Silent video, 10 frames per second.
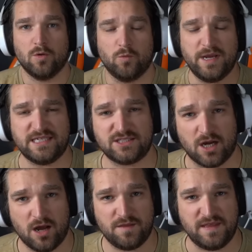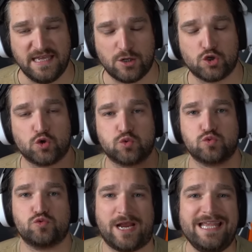We saw the
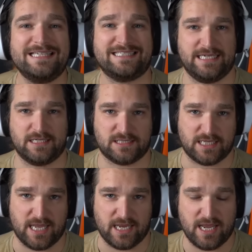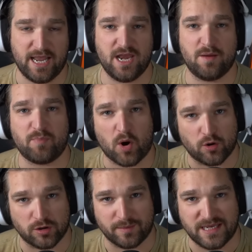craziest thing in
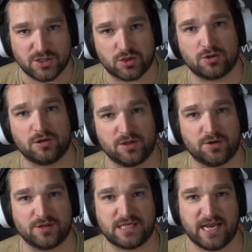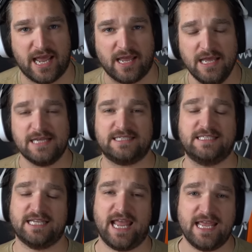Parliament earlier today. See,
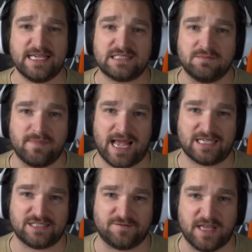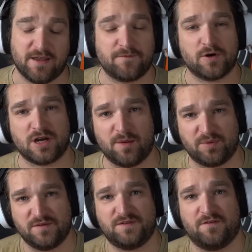today is a massive day for a
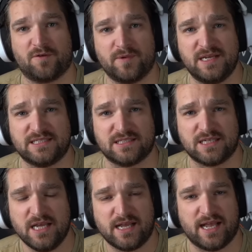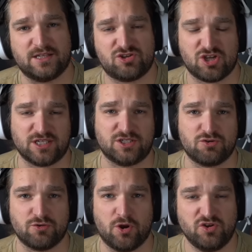couple of different reasons. It's Justin
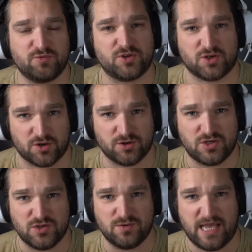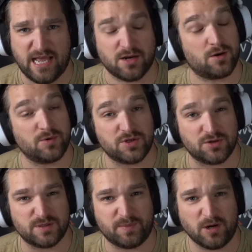Trudeau's return to Canada,
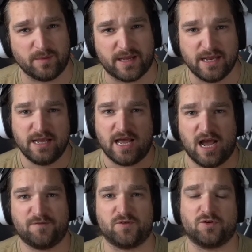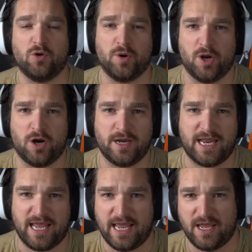return to Parliament, after going on
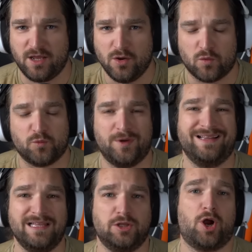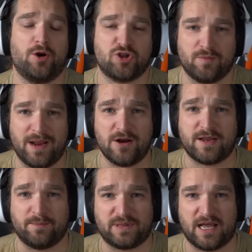a really large
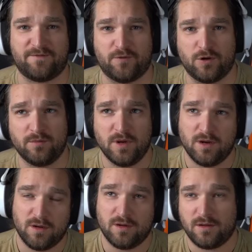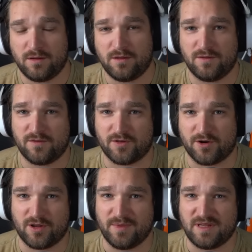American platform. There's an
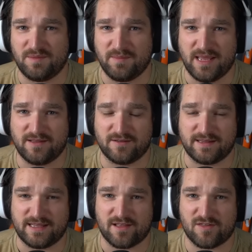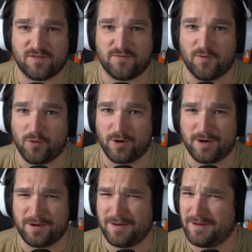argument to be made there that that's
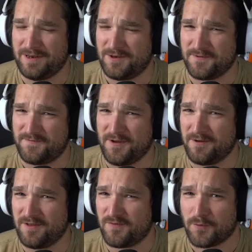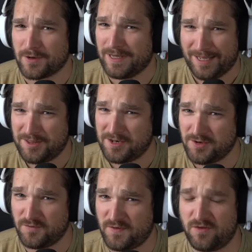foreign interference, foreign election
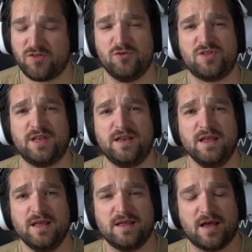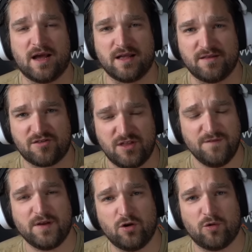interference, using
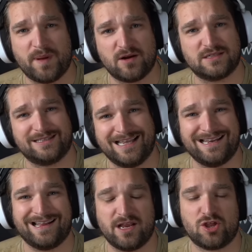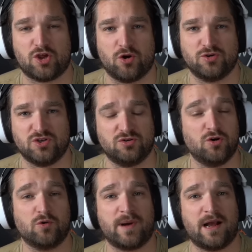Stephen Colbert's late night show to
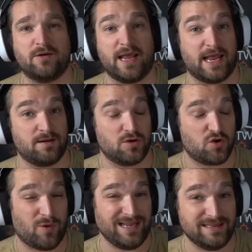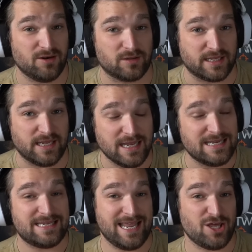go around and quite literally
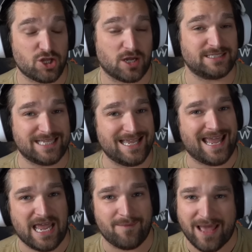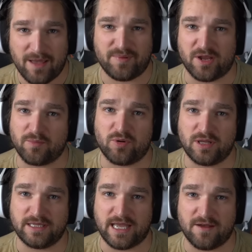take shots, take aim at Pierre
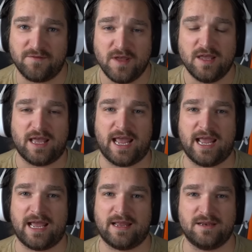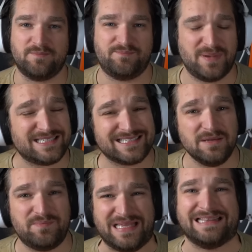Poilievre and basically
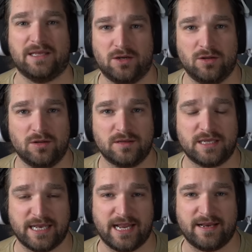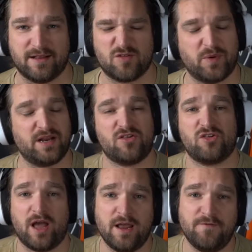belittle Canadians. But
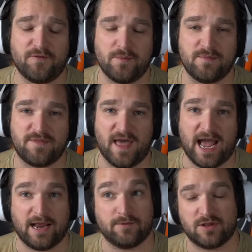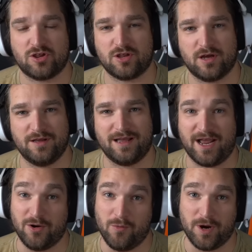aside from that, which I
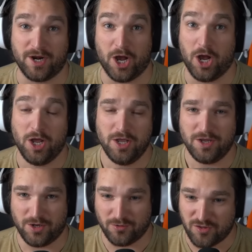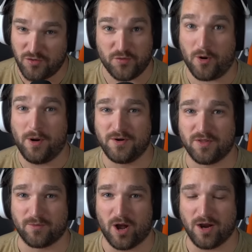don't want to, you know, just throw under
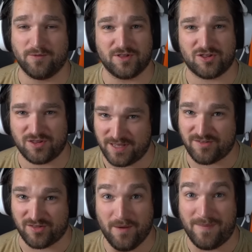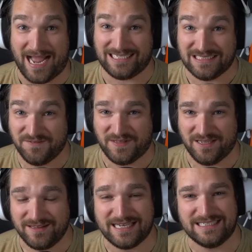the rug, which it's a massive
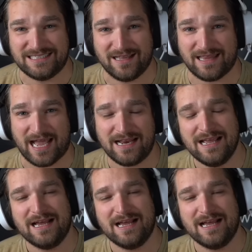deal that he's done that.